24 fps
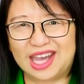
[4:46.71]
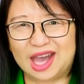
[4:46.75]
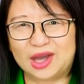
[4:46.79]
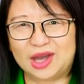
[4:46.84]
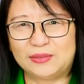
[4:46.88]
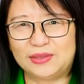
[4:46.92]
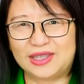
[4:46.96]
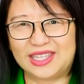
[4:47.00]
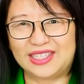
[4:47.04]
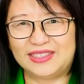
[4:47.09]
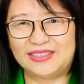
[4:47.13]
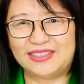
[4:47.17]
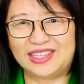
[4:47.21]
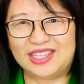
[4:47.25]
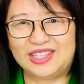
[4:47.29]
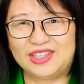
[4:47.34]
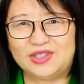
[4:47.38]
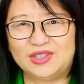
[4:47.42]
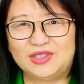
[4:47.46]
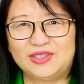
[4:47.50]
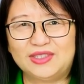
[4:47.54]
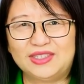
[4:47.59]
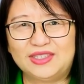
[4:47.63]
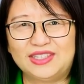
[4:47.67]
How many
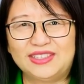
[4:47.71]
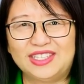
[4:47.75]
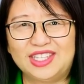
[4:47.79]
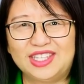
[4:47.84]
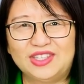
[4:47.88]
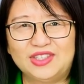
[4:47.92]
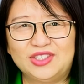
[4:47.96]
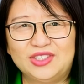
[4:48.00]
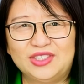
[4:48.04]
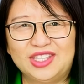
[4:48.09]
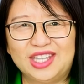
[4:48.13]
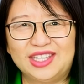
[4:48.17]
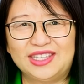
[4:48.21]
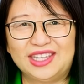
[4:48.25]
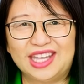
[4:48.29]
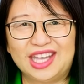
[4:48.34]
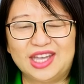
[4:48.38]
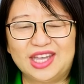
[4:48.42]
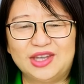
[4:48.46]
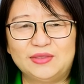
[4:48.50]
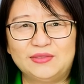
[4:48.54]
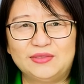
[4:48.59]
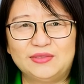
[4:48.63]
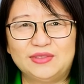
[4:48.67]
senators does each state
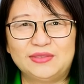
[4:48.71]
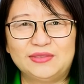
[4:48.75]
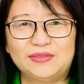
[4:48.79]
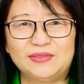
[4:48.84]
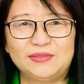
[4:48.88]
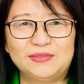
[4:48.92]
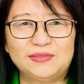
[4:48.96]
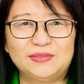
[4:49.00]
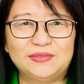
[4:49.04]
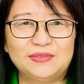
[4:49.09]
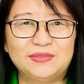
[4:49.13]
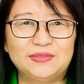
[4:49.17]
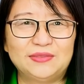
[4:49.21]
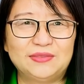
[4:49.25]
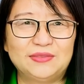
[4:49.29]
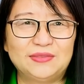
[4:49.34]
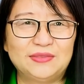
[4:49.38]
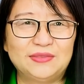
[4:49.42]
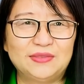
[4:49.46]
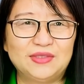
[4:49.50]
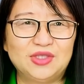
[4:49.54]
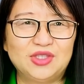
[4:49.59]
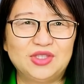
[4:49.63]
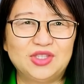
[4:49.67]
have?
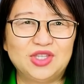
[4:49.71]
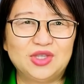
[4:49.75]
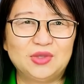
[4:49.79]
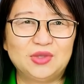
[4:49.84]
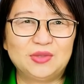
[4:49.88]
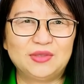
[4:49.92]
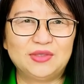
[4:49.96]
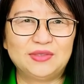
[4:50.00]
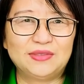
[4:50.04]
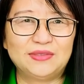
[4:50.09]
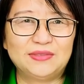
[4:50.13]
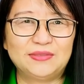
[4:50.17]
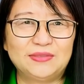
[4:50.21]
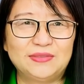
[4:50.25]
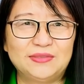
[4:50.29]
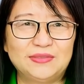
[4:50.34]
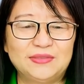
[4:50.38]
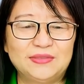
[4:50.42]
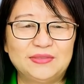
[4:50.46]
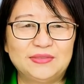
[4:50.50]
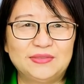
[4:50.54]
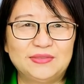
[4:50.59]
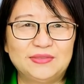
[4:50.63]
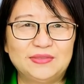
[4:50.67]
2.
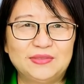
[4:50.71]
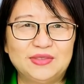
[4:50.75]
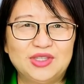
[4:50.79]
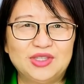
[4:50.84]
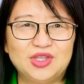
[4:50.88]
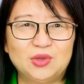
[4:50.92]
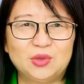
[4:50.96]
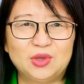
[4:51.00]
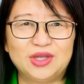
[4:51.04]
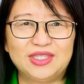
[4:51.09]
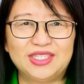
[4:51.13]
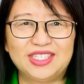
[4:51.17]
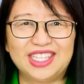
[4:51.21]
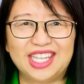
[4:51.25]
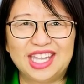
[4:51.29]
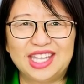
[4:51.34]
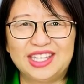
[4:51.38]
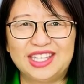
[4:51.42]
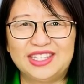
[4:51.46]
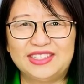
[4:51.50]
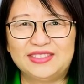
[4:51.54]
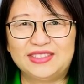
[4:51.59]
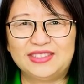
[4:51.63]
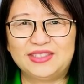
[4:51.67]

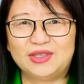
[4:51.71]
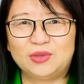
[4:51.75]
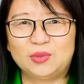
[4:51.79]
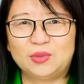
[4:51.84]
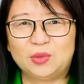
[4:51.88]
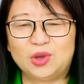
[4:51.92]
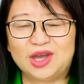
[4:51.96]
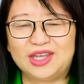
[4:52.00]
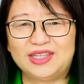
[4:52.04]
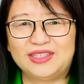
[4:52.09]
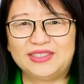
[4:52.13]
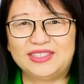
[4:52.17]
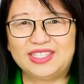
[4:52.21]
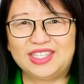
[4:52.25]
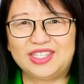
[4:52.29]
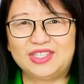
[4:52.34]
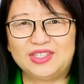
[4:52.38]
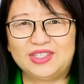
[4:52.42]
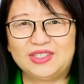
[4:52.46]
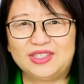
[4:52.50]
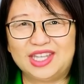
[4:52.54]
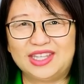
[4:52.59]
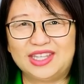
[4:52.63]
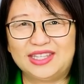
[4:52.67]
28. Why does
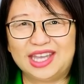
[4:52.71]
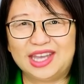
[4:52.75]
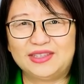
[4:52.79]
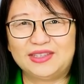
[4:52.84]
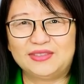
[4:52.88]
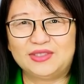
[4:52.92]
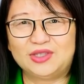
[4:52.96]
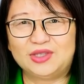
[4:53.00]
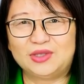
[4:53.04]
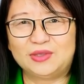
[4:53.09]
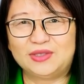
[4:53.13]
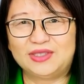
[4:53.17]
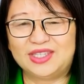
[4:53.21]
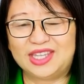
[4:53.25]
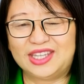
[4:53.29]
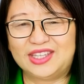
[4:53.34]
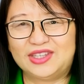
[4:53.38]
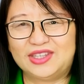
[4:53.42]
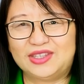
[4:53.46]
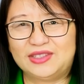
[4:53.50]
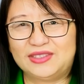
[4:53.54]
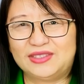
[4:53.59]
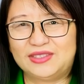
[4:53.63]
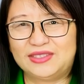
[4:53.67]
each state have 2
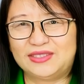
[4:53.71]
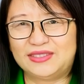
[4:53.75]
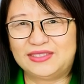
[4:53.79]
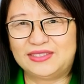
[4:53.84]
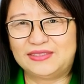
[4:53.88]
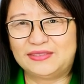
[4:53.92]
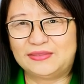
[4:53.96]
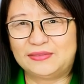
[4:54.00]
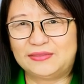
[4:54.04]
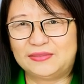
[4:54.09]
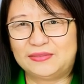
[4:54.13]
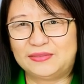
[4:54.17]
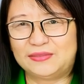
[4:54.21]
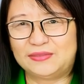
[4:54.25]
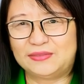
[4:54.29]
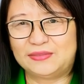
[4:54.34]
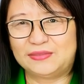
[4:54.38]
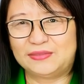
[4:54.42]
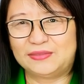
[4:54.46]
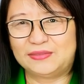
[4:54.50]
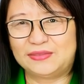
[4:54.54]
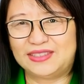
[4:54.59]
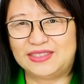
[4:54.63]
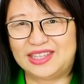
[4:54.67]
senators?
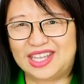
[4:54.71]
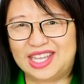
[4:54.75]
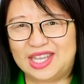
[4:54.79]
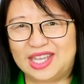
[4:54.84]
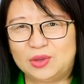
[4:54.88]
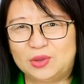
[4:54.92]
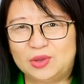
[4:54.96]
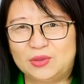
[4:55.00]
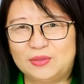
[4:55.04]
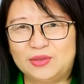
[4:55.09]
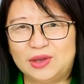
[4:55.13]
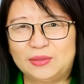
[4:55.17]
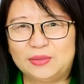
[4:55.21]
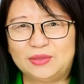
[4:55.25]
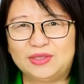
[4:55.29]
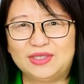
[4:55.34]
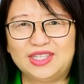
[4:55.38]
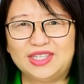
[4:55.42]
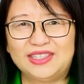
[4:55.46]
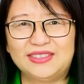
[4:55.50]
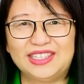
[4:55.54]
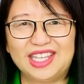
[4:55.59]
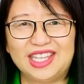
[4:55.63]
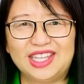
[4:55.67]
Equal
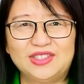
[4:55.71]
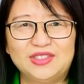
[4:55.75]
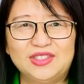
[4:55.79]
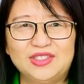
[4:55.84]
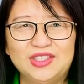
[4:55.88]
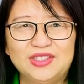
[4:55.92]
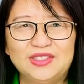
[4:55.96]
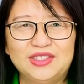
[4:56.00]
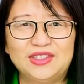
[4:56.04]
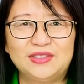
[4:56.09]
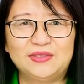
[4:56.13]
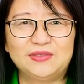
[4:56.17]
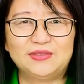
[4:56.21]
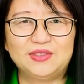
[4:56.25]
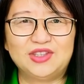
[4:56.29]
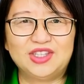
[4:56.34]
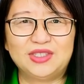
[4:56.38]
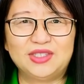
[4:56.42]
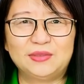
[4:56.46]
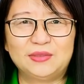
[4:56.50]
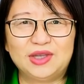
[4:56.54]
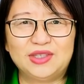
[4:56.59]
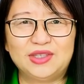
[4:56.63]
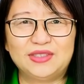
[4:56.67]
representation
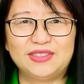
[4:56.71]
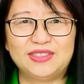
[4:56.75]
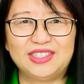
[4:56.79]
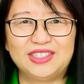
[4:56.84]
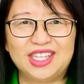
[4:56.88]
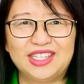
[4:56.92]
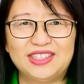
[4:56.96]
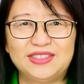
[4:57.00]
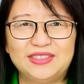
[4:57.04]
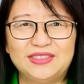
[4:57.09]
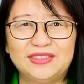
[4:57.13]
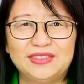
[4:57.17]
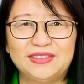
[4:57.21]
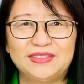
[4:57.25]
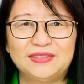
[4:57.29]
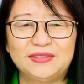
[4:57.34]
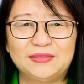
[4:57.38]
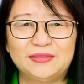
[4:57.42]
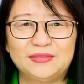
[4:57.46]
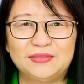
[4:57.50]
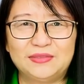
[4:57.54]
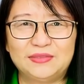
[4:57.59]
for small states.